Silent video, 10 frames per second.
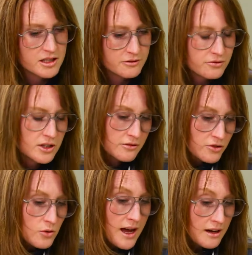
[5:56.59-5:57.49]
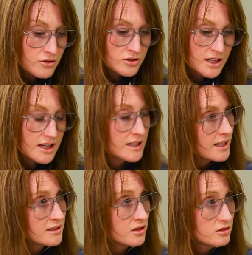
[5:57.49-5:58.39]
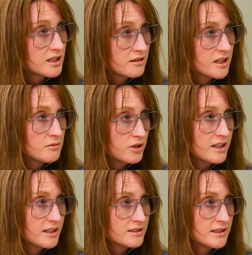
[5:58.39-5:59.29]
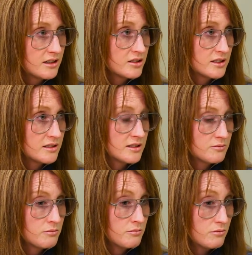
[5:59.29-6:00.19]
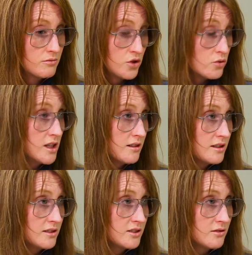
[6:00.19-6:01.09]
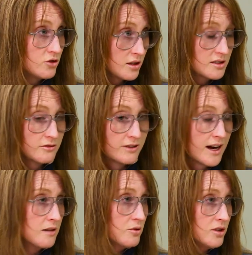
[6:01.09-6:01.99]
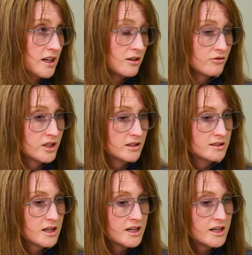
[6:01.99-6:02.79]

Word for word: if you have those kind of caseloads, I think a blood gas analysis unit is justifiable, and I don't think it's